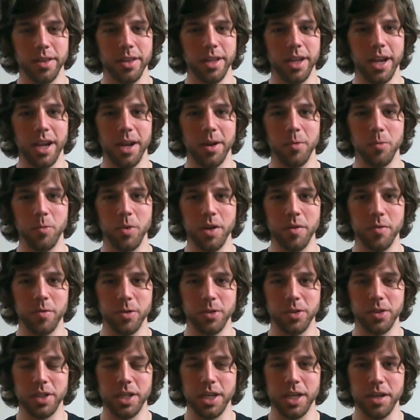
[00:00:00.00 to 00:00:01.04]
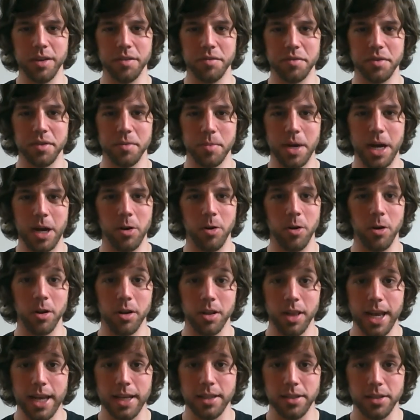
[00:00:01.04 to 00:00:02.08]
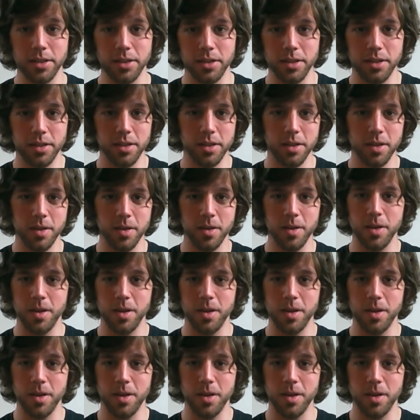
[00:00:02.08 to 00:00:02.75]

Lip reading: that we've received about our classes.